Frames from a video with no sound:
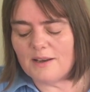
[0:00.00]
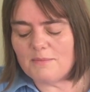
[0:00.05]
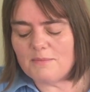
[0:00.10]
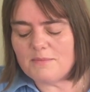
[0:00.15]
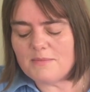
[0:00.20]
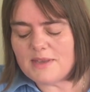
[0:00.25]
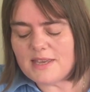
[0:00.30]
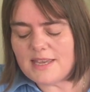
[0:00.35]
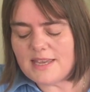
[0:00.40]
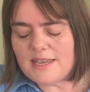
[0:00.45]

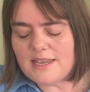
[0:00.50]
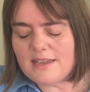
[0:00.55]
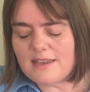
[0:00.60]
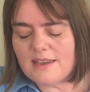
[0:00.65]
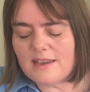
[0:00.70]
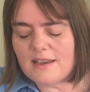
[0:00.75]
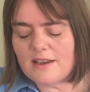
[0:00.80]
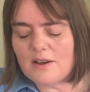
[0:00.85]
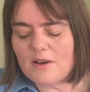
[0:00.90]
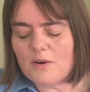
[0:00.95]
me
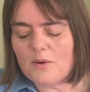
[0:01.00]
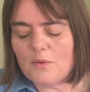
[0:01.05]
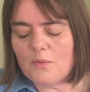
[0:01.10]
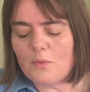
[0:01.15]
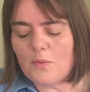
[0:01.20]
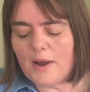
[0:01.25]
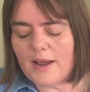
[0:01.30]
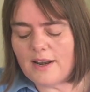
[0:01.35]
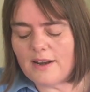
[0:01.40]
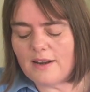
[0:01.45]

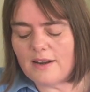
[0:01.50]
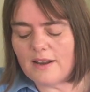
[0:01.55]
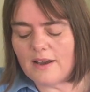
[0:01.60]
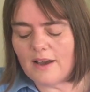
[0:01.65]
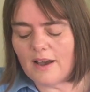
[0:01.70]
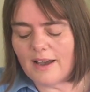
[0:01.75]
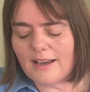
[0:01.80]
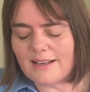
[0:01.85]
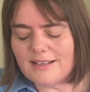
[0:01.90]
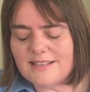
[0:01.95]
when
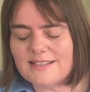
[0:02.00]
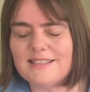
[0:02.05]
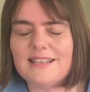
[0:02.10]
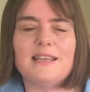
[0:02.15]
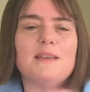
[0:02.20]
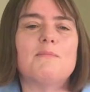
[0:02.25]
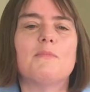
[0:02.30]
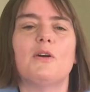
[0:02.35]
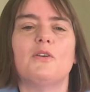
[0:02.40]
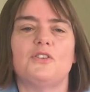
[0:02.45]
I can
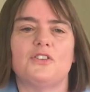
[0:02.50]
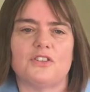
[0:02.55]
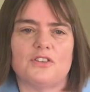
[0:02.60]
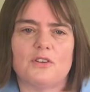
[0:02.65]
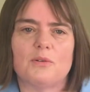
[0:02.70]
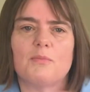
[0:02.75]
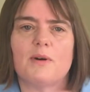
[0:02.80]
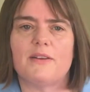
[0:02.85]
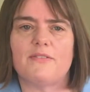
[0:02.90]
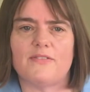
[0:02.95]
see emotion
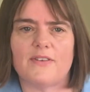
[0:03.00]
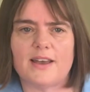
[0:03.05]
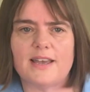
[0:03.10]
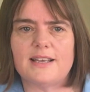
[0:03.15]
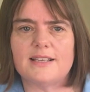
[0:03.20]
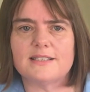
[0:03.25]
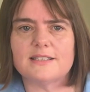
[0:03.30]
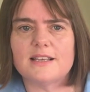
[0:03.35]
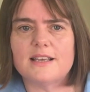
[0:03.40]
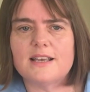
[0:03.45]
on my
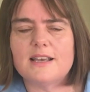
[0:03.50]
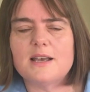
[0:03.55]
face.